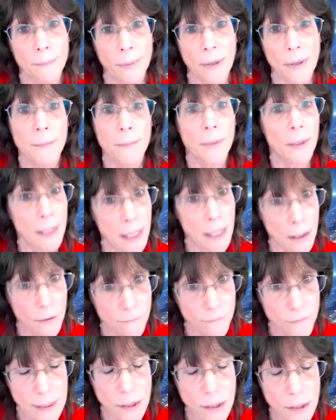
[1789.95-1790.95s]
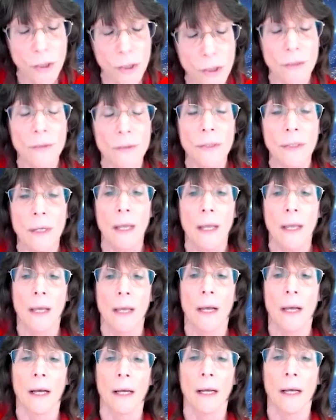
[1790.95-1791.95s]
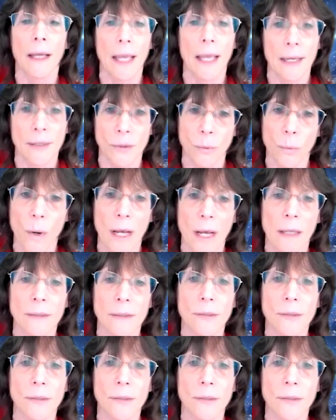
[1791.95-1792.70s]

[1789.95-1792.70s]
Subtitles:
primary care physicians as well.